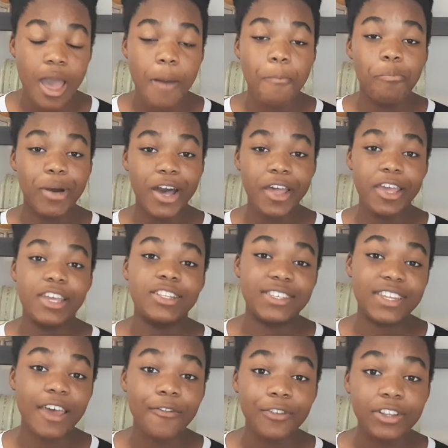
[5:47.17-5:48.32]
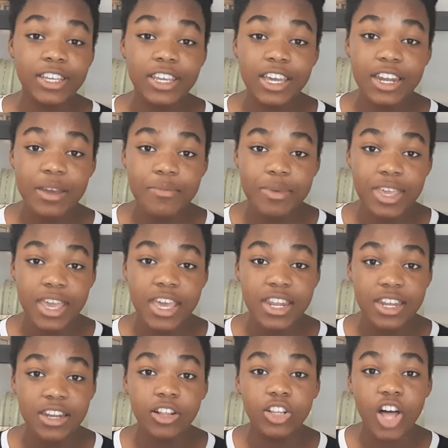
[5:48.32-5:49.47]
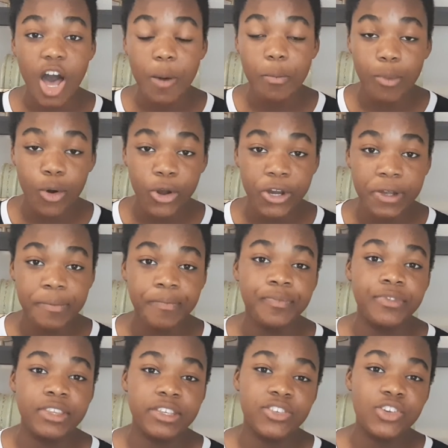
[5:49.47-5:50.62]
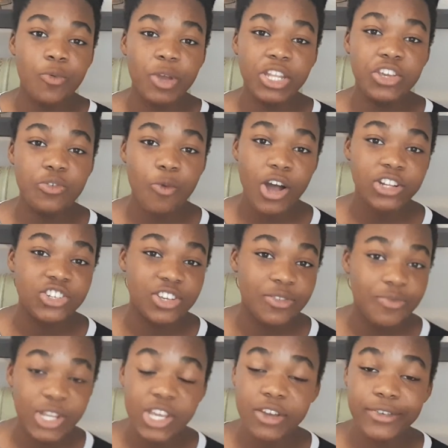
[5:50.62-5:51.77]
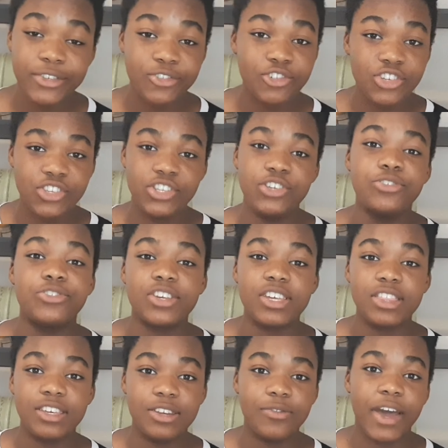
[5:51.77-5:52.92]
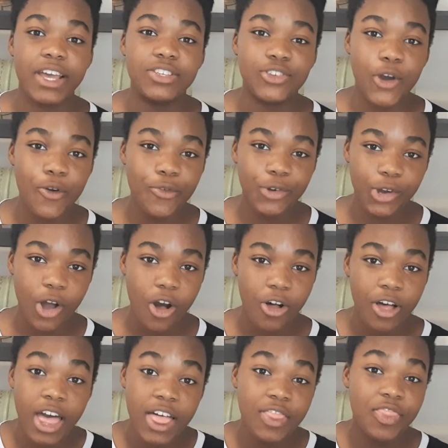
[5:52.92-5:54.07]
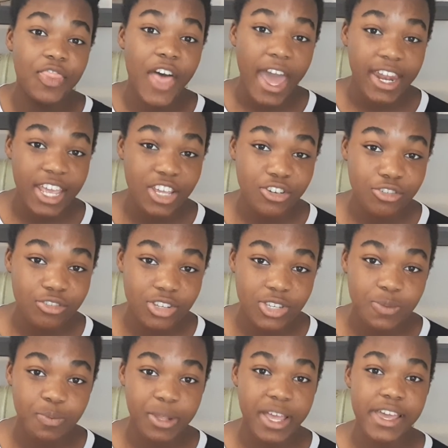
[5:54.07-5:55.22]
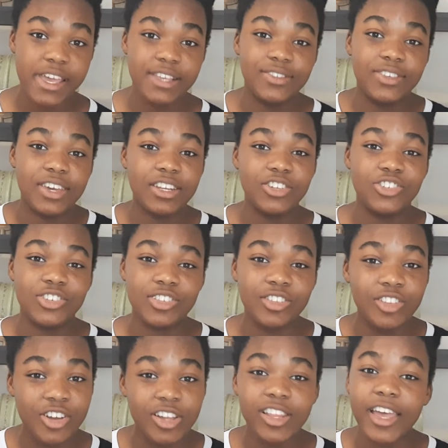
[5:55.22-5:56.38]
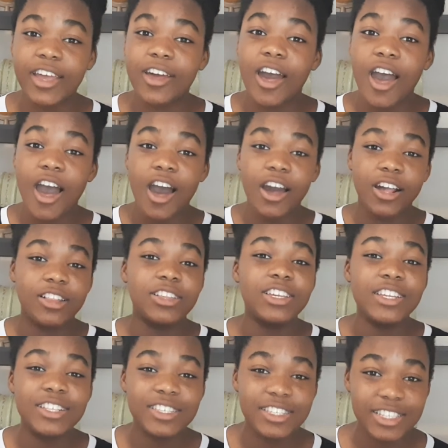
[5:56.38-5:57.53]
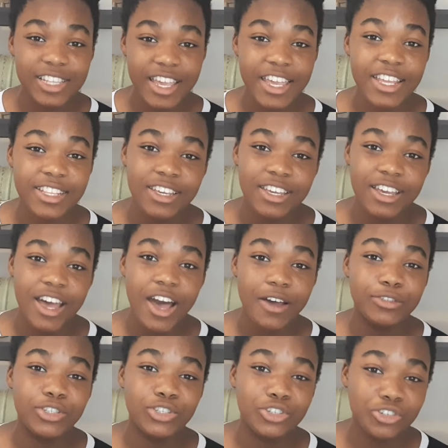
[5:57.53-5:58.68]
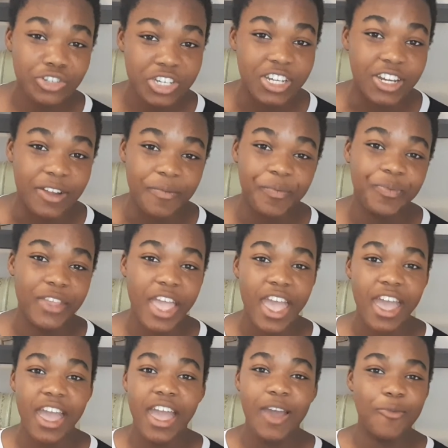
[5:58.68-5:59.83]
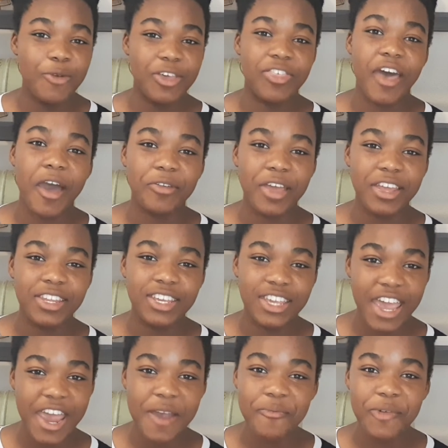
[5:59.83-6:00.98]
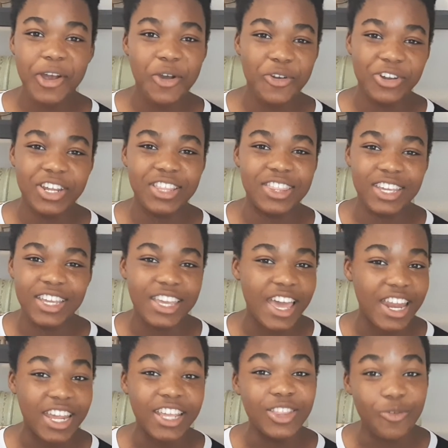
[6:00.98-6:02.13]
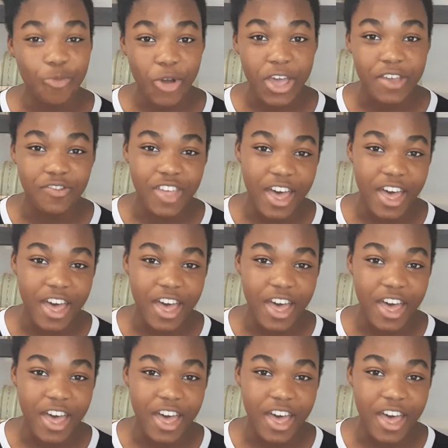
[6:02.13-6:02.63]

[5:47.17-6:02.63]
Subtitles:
but it's definitely gonna be hidden a lot more. So when you're watching videos or just using the device overall, that inner display is gonna just look like a clean slate of screen without any camera or anything getting in the way of that.